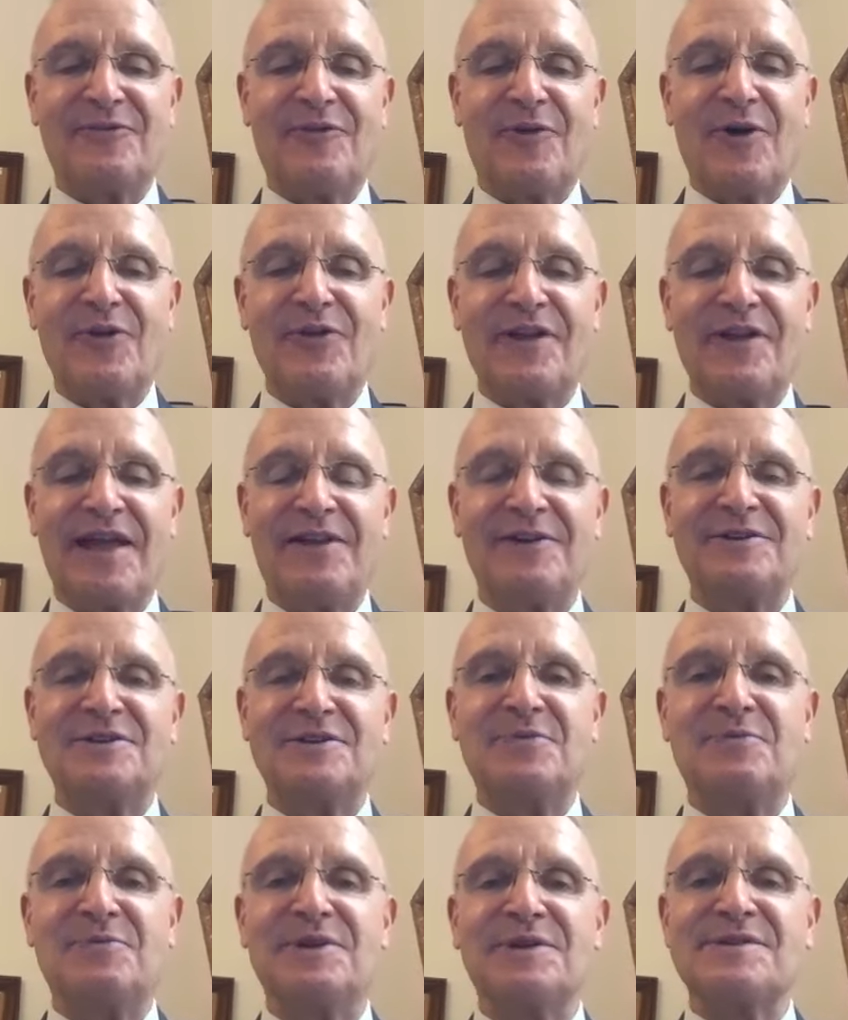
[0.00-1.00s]
all the
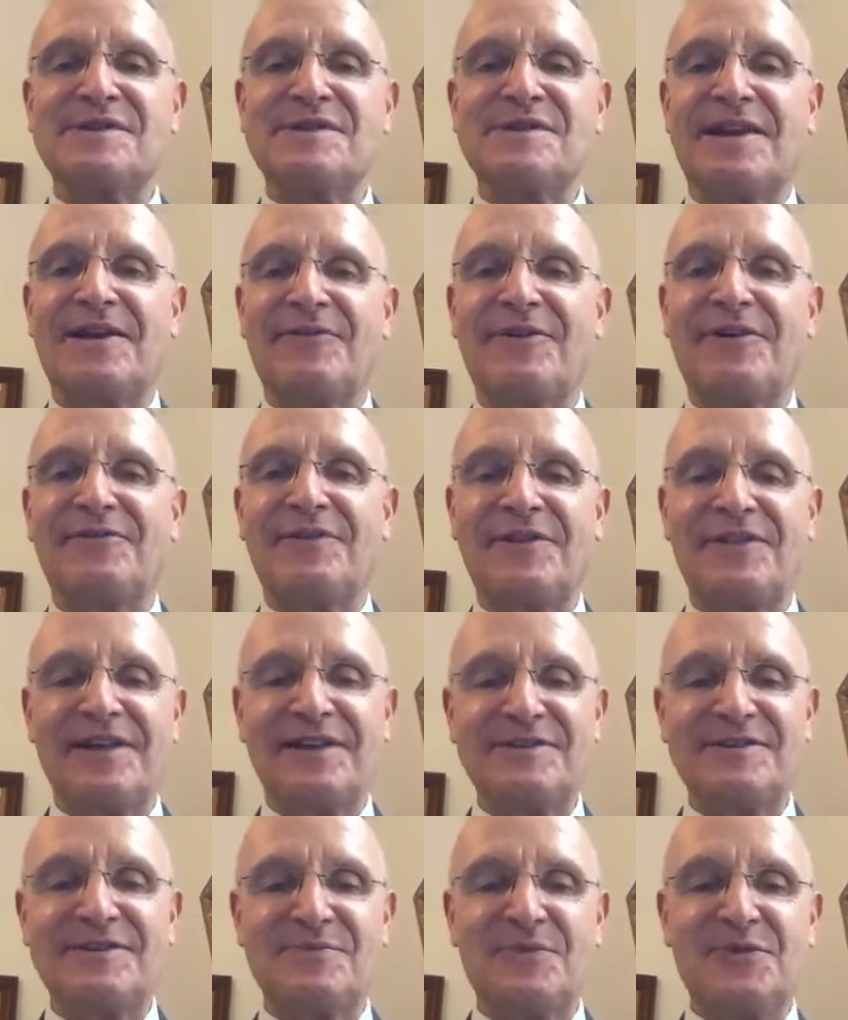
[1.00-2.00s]
energy bills, how
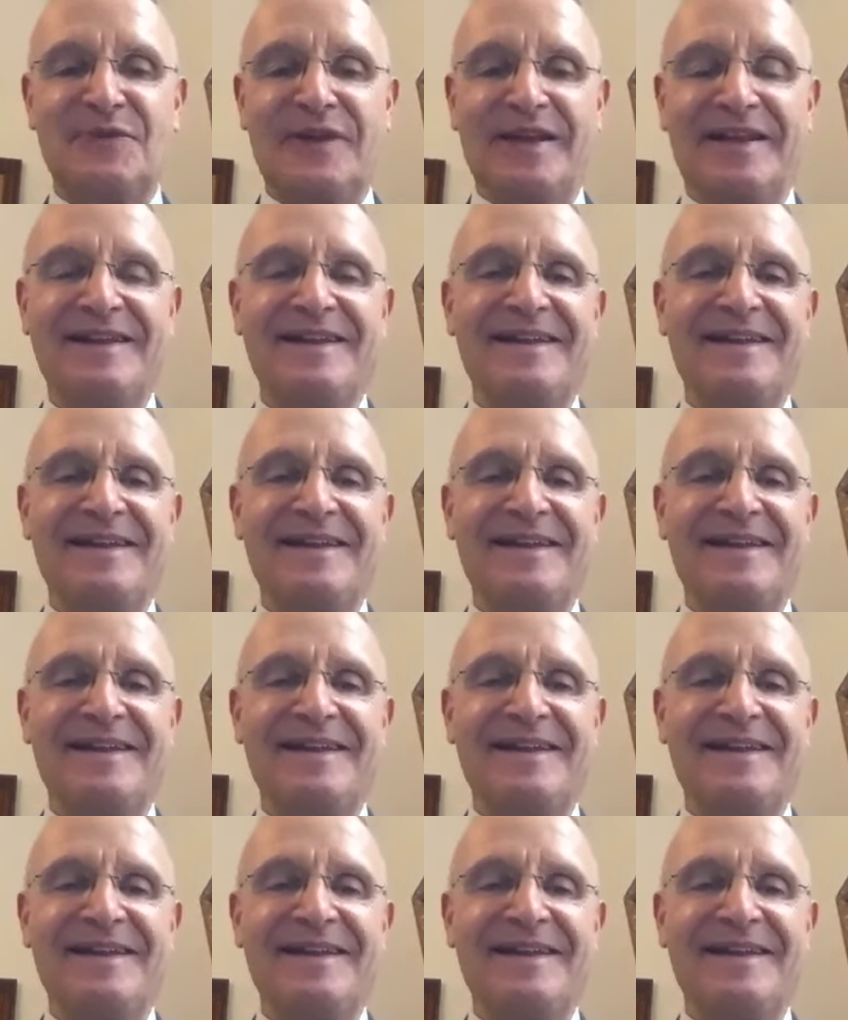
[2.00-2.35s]
everything's moving.